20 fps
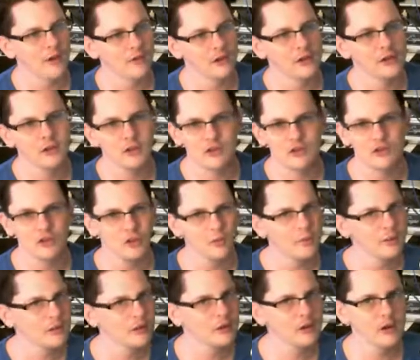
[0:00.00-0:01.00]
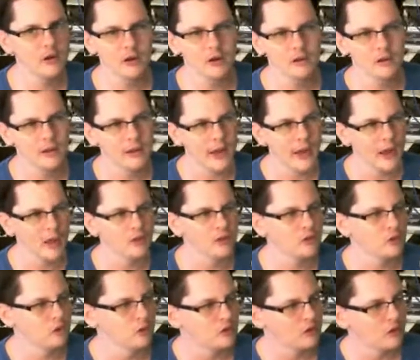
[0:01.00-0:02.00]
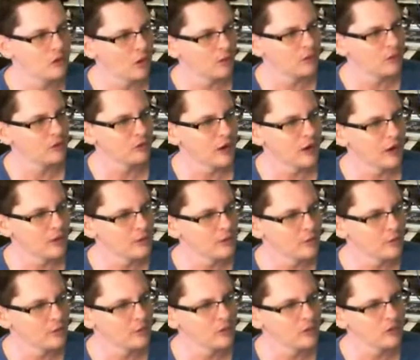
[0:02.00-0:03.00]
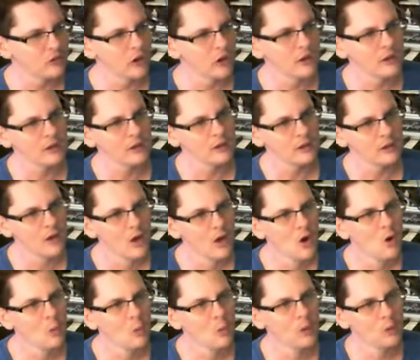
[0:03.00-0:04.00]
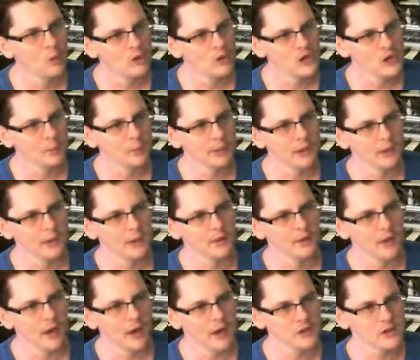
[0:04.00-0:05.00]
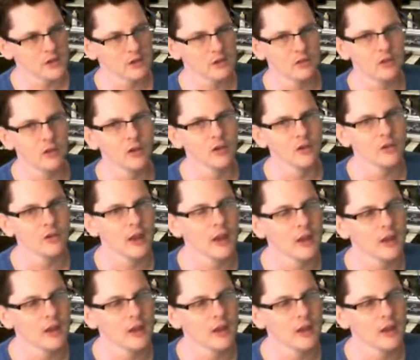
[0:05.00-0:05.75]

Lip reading: distributor, or like do you sell directly through the site? Like, what's your plan of action as far as that?